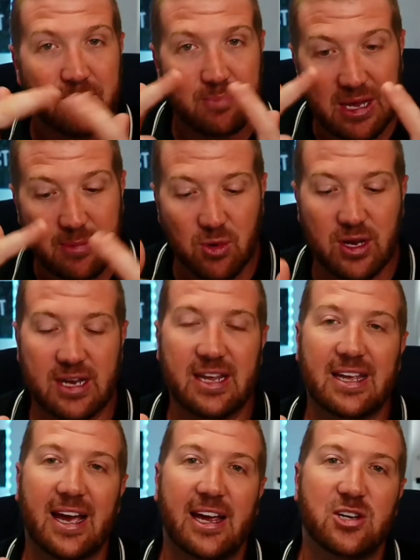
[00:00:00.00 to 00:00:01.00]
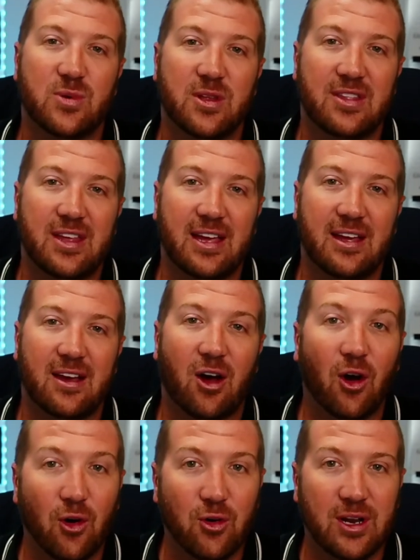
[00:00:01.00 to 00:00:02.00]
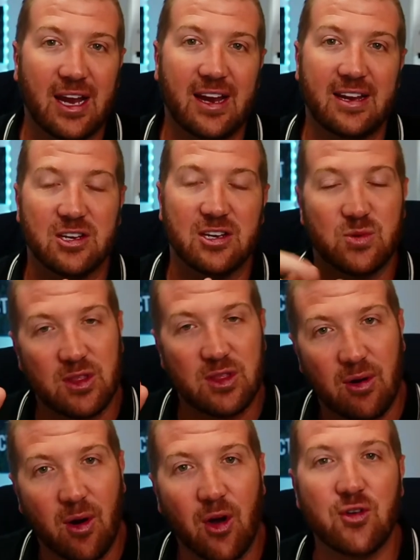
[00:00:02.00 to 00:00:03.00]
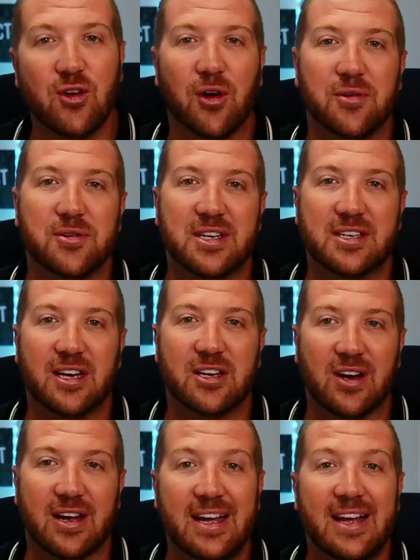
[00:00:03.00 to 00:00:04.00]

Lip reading: People can engage with their own headings, with their own notes, etc.